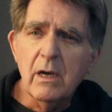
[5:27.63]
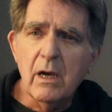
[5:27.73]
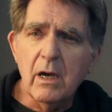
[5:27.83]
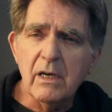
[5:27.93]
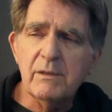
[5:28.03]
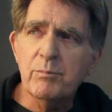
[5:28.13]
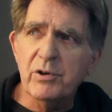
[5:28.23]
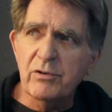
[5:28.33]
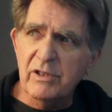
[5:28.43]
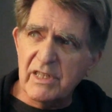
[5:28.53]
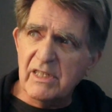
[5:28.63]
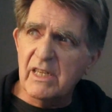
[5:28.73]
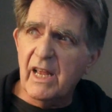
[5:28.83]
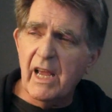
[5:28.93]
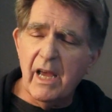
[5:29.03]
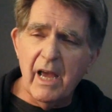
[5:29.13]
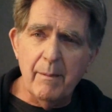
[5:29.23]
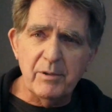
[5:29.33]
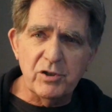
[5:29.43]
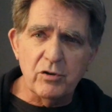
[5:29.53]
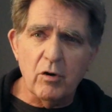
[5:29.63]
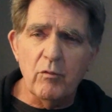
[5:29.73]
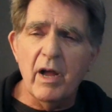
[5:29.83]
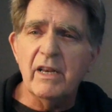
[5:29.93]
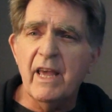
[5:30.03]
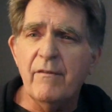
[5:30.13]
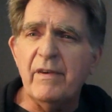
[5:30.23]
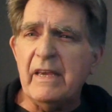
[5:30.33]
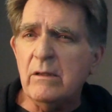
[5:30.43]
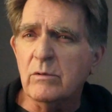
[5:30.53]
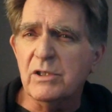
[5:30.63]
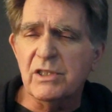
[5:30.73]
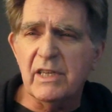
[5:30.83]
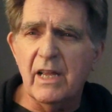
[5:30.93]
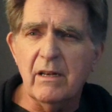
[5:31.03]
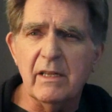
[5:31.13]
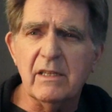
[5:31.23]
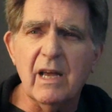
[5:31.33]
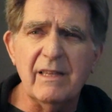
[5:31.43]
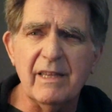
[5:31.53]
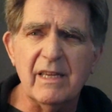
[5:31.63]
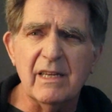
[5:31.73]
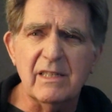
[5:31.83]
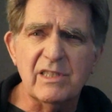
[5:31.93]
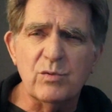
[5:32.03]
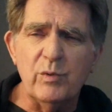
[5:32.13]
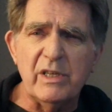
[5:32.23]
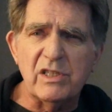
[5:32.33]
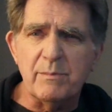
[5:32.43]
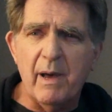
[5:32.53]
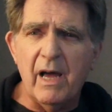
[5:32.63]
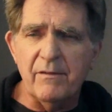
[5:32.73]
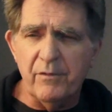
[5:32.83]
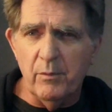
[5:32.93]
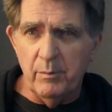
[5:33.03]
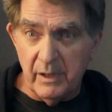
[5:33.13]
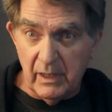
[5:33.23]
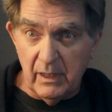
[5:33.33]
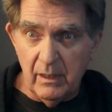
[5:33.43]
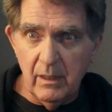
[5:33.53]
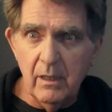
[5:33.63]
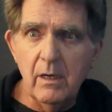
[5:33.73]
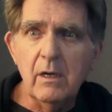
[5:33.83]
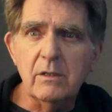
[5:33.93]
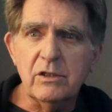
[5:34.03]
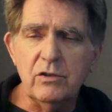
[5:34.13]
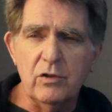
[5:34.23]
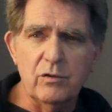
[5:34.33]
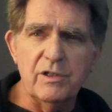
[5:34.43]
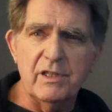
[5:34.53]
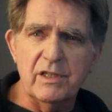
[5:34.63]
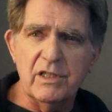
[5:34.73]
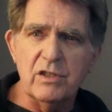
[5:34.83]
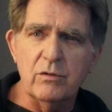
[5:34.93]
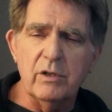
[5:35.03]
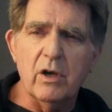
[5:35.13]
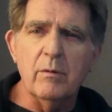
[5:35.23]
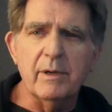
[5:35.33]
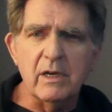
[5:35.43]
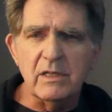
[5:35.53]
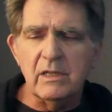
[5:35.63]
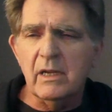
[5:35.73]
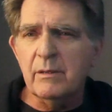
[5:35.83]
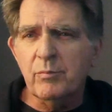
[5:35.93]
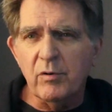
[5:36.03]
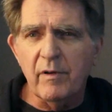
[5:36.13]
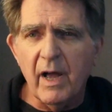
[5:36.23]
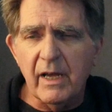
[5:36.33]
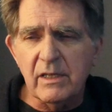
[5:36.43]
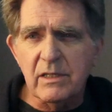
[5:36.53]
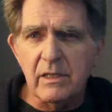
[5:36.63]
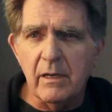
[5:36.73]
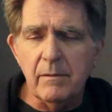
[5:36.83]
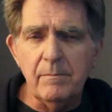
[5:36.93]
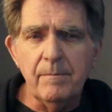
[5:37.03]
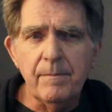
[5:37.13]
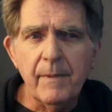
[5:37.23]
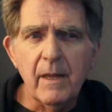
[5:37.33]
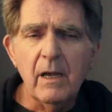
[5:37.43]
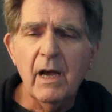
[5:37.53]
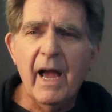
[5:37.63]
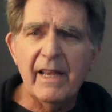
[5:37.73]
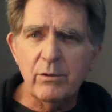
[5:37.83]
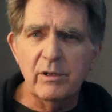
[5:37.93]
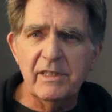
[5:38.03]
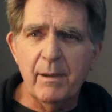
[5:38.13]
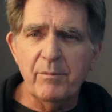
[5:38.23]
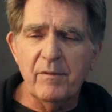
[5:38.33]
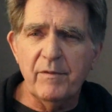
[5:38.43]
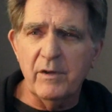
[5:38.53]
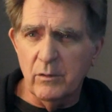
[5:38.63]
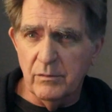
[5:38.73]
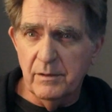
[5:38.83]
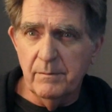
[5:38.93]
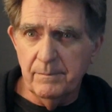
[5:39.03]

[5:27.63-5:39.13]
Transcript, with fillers: uh, produces an aperture around f eight, which is kind of like, I think, a sweet spot for me to use in this studio because it provides uh, adequate depth of field